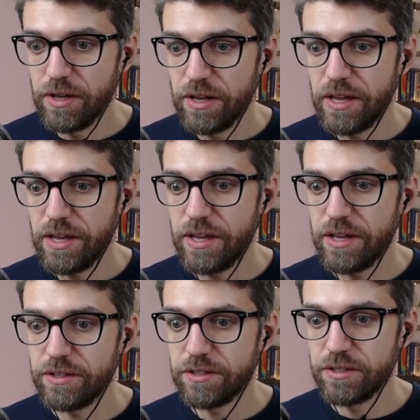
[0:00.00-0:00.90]

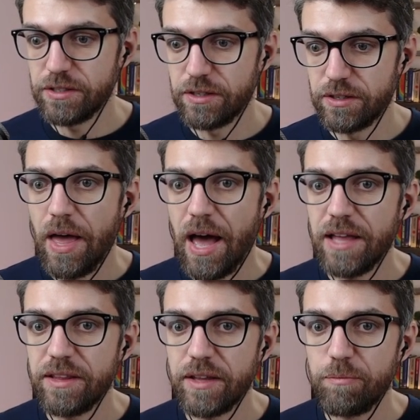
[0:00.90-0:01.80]
is
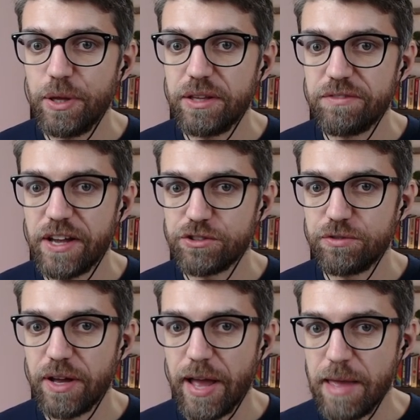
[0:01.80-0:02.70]
add a bit of
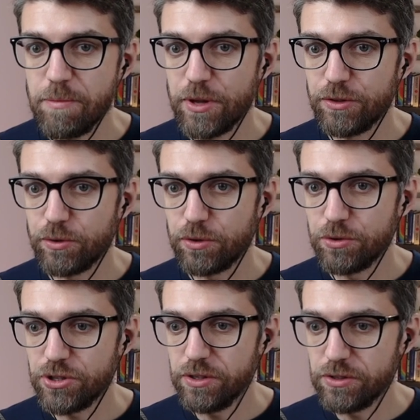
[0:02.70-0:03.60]
extra ambient
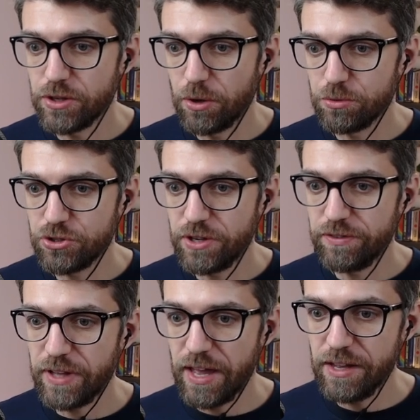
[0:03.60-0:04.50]
occlusion. So
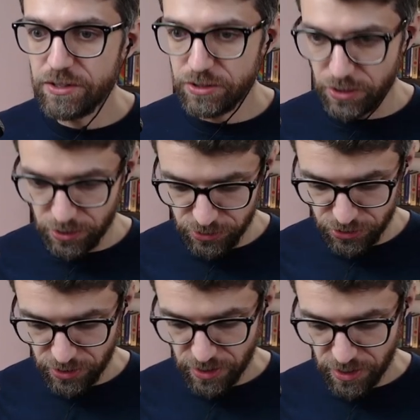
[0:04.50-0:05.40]
shift A,
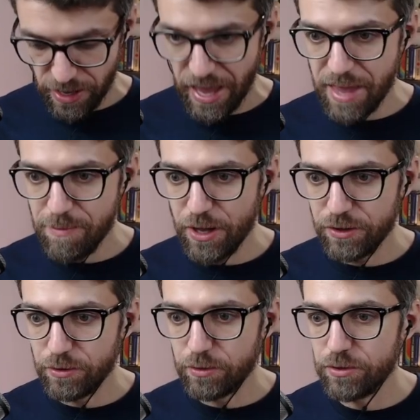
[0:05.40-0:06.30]
search,
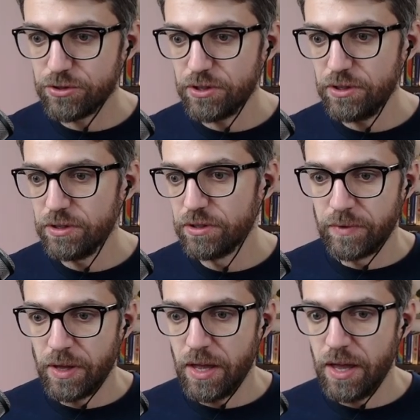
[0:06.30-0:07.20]
ambient occlusion.
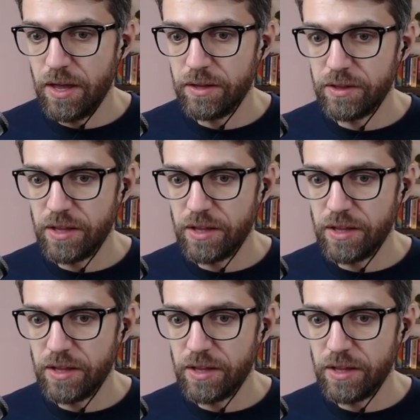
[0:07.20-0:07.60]
And